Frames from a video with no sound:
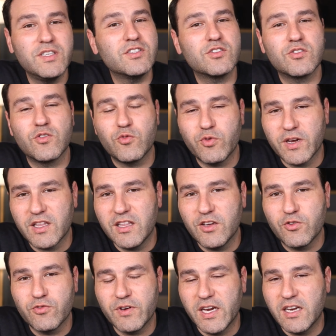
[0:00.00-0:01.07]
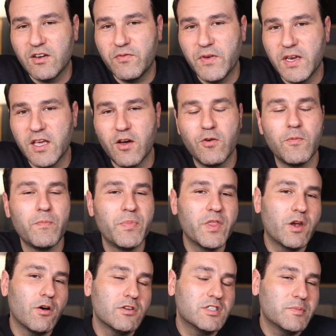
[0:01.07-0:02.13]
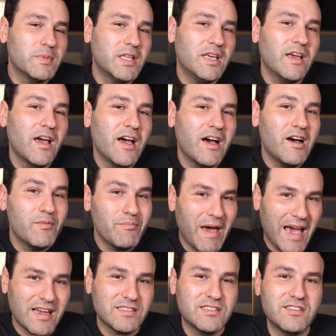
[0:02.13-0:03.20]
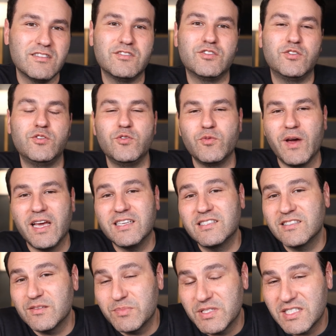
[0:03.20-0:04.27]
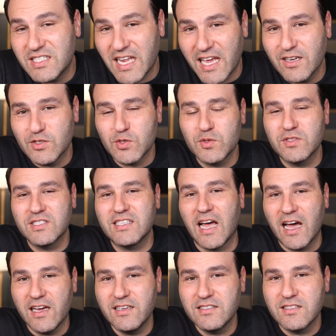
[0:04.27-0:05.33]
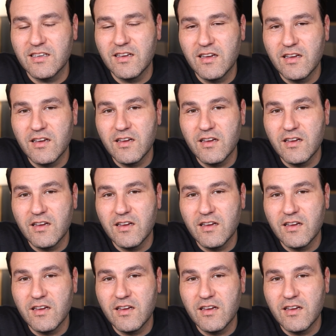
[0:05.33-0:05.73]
we just quickly created a video that ultimately amassed to a substantial size